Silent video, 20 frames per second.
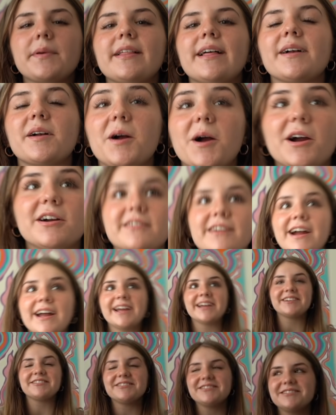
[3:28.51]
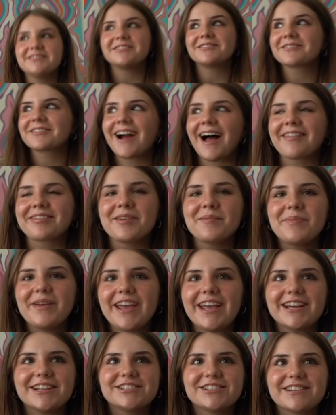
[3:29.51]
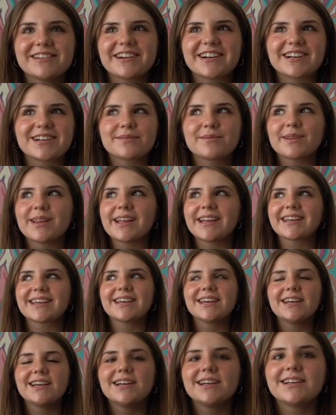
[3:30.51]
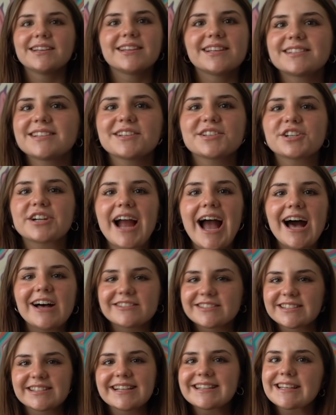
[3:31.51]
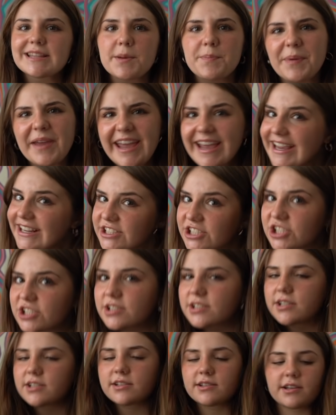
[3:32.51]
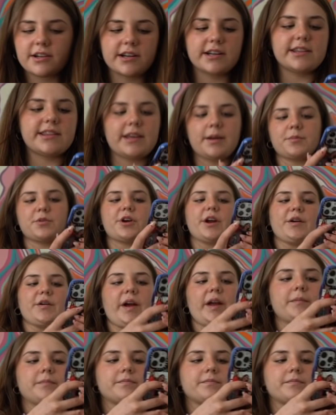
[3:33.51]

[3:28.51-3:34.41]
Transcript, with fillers: Like, all right, beach and they're gonna be like, this is your house, this isn't the beach. They're gonna think I'm cray cray.